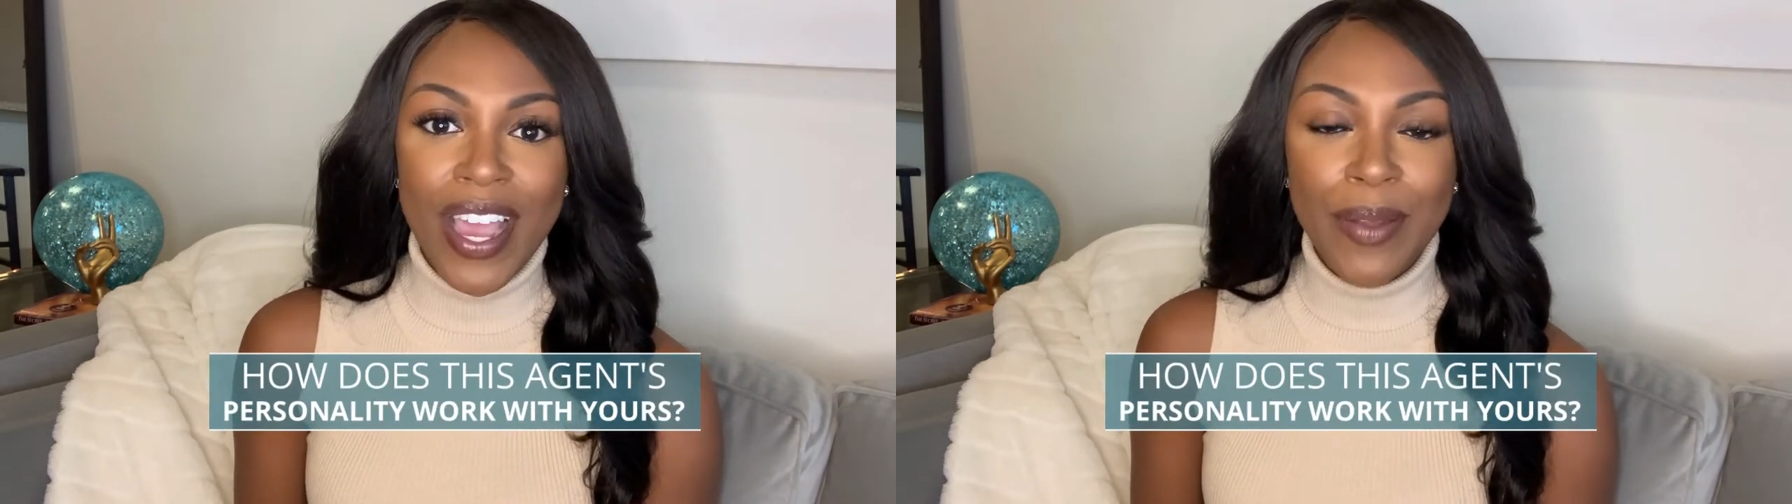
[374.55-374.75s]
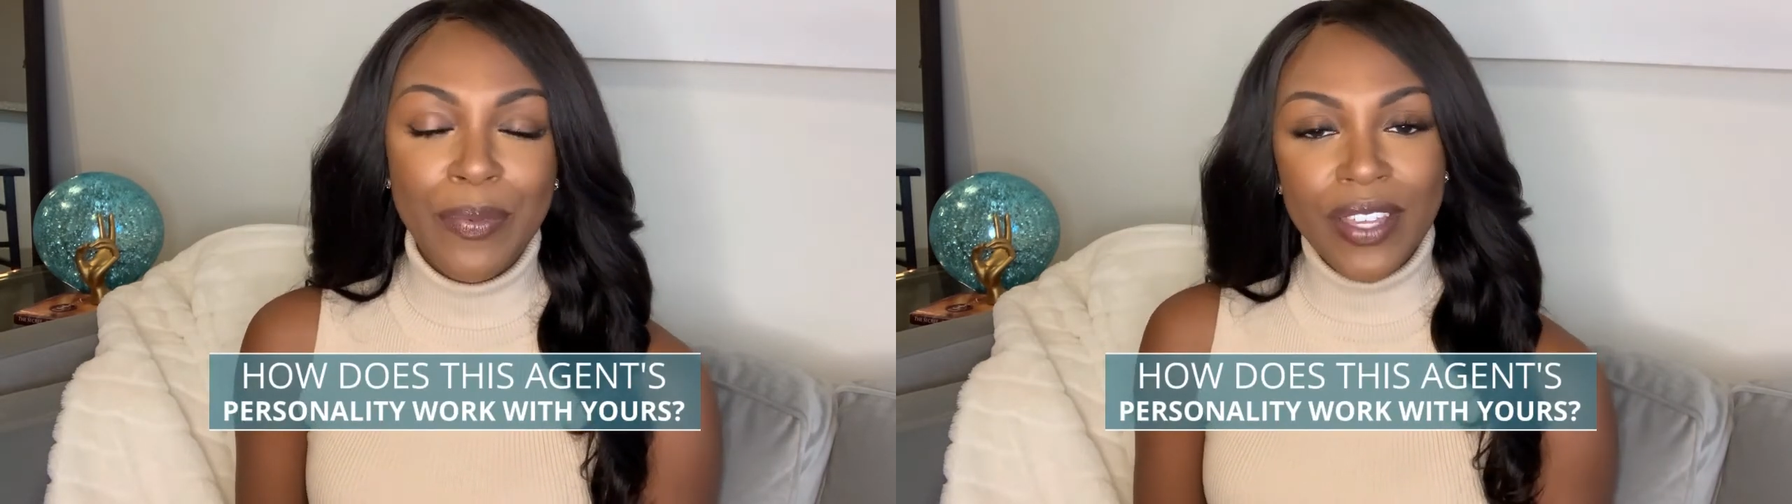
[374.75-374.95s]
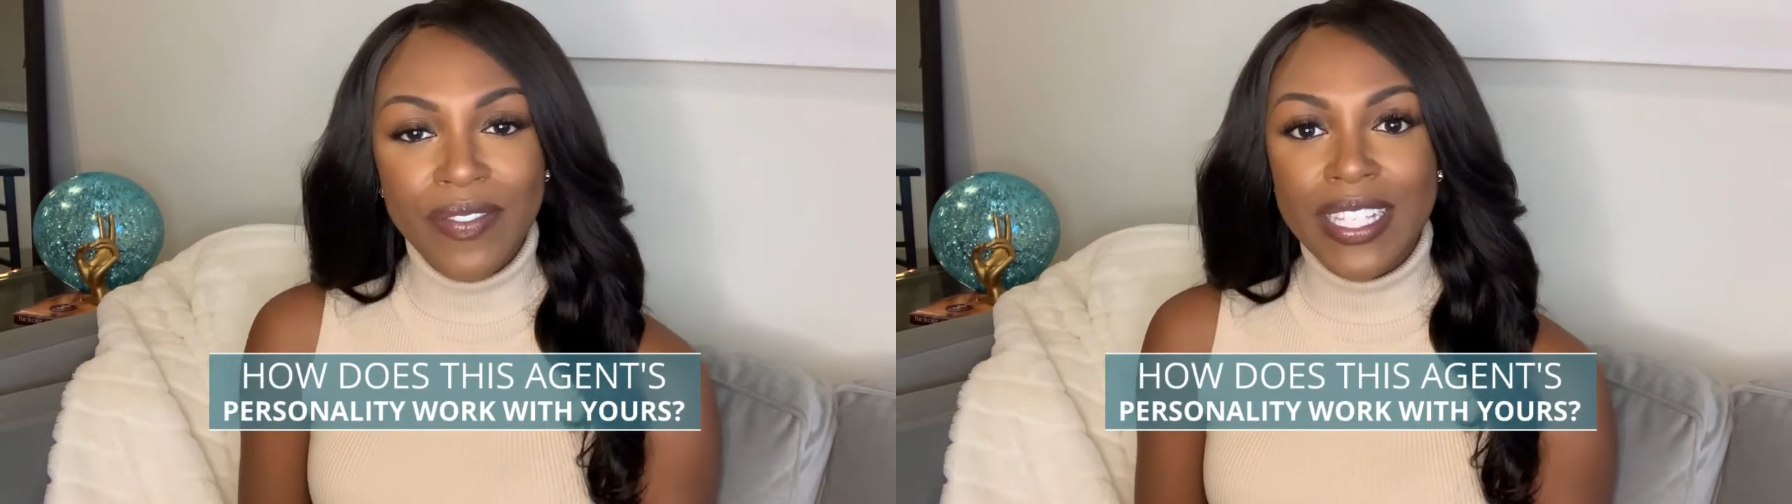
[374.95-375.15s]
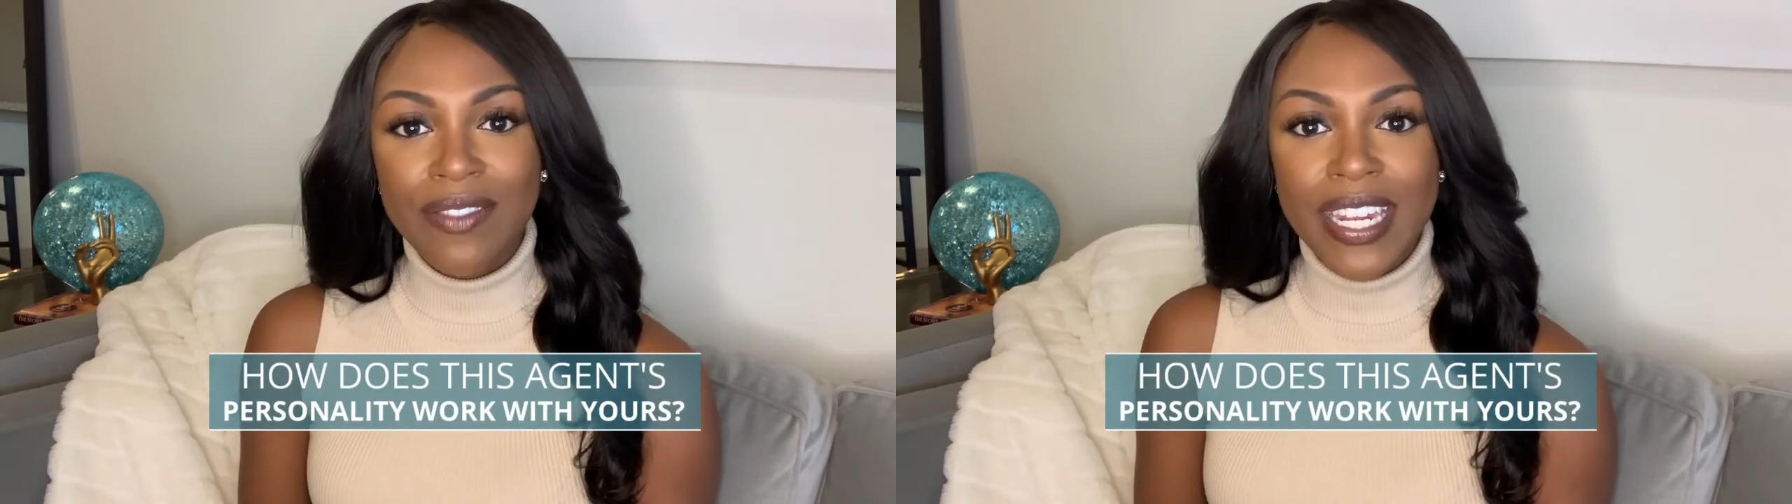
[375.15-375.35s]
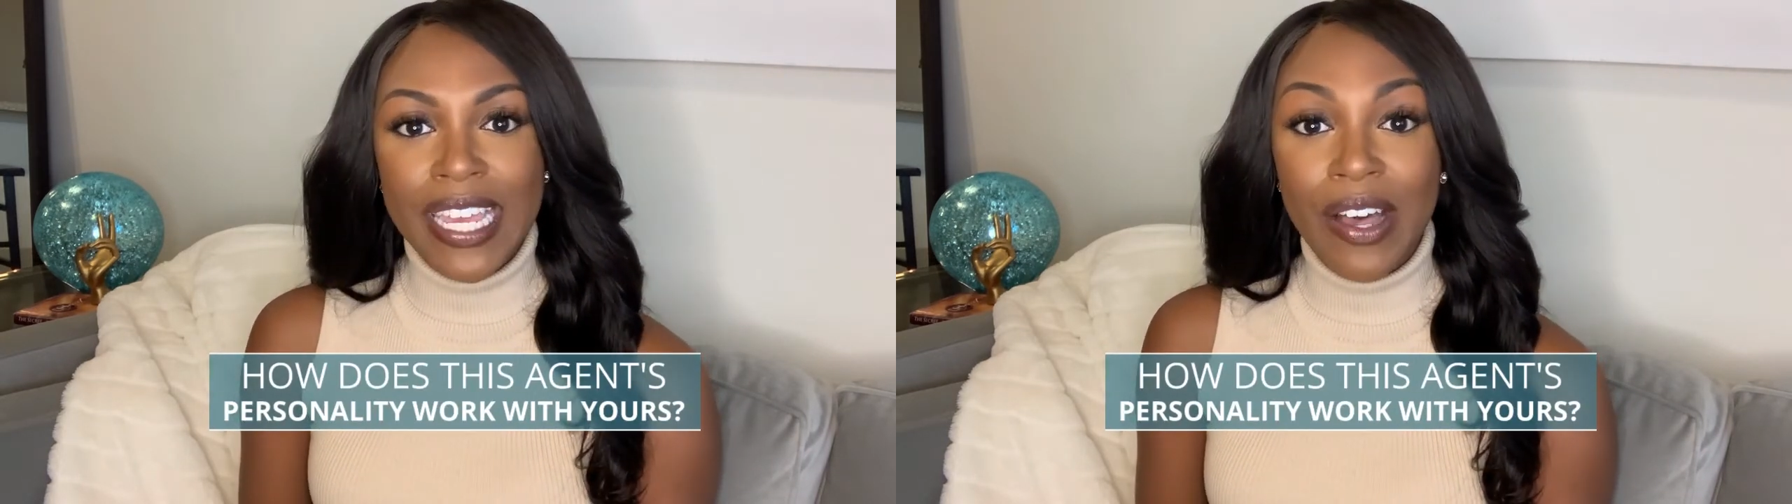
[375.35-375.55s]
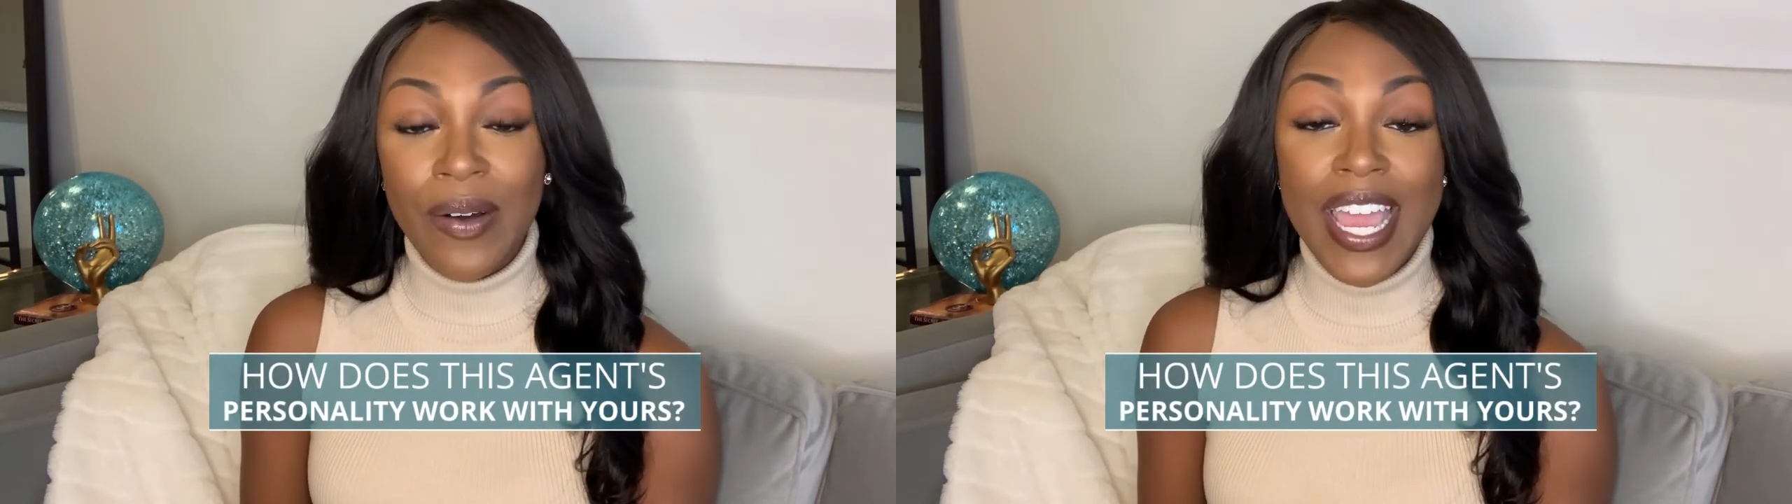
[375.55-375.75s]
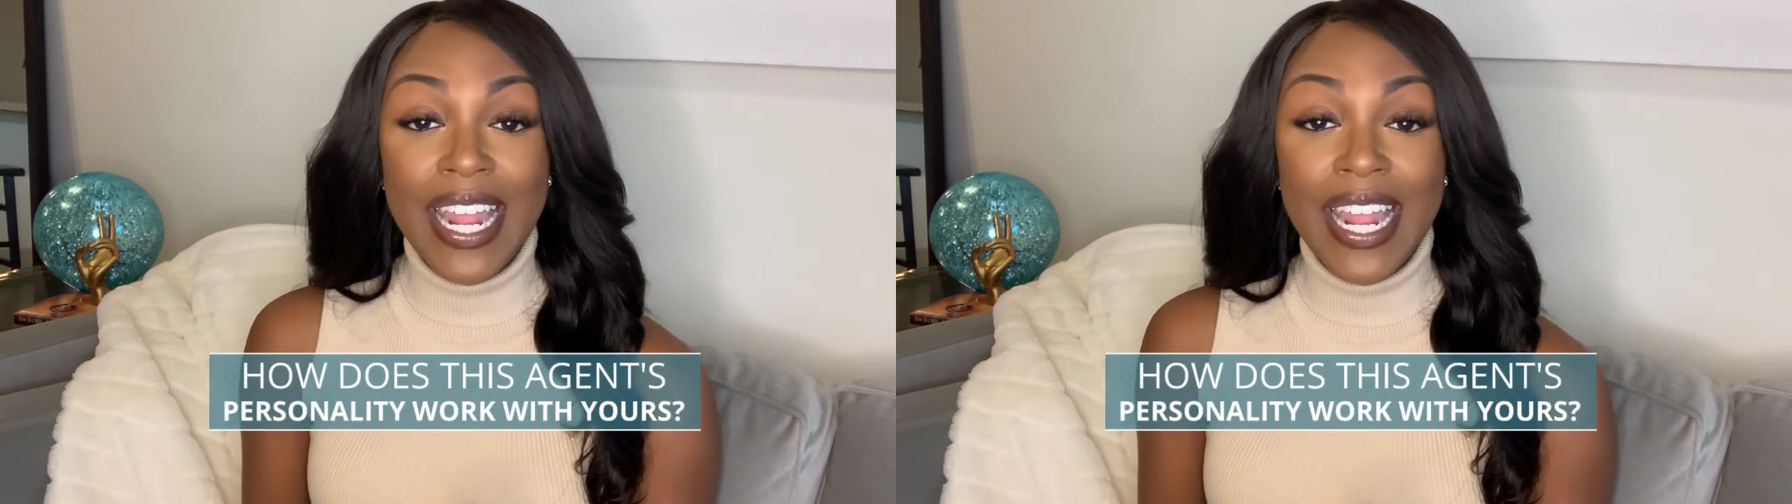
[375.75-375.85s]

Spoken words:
in a previous video,